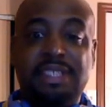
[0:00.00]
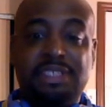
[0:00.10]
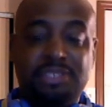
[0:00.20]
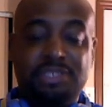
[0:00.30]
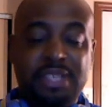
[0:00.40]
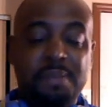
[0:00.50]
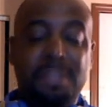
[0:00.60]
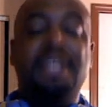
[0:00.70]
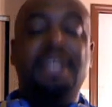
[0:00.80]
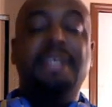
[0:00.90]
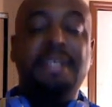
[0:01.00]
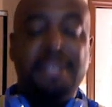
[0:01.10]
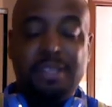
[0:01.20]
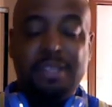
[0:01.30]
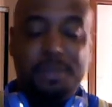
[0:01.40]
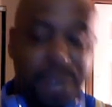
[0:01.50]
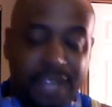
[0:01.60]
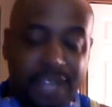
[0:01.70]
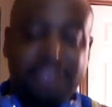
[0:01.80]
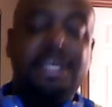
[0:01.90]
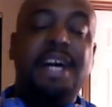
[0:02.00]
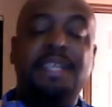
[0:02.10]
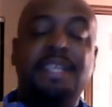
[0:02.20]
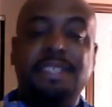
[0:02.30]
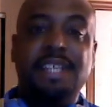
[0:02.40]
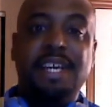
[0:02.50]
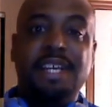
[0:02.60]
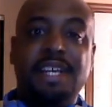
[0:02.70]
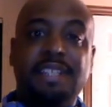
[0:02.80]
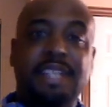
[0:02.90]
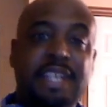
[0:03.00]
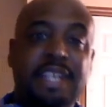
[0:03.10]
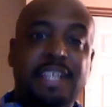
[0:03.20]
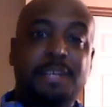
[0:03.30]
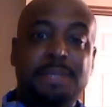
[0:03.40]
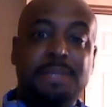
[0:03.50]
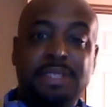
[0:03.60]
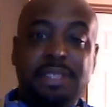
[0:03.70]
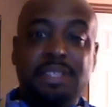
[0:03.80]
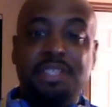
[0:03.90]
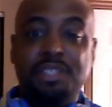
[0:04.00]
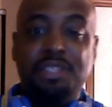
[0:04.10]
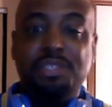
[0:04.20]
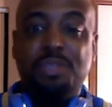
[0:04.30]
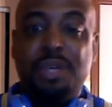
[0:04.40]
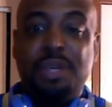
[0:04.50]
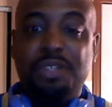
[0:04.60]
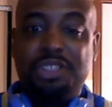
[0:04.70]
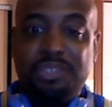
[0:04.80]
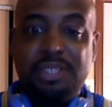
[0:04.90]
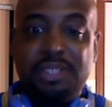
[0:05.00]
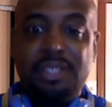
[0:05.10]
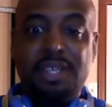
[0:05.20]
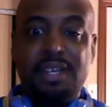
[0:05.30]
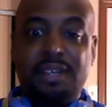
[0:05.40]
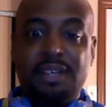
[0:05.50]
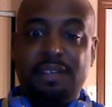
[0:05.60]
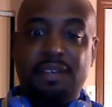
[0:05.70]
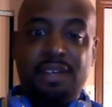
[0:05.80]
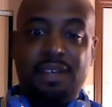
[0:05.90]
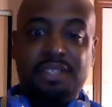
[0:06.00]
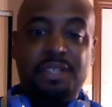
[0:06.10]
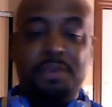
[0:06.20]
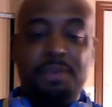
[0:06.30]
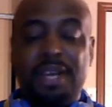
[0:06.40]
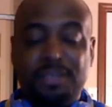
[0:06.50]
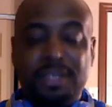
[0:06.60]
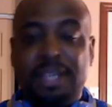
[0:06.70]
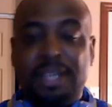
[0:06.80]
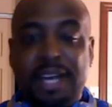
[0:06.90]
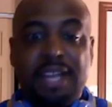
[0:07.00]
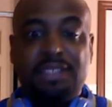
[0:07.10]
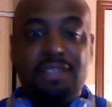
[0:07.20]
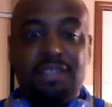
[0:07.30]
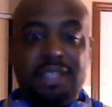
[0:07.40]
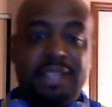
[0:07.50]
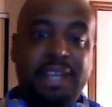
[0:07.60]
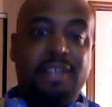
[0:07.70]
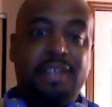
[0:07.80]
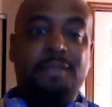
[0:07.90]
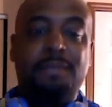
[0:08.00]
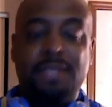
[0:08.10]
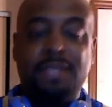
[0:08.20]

racist, but it could be implied that way just because he said street. But he, you know, apologized and he said he clumsily used the word street.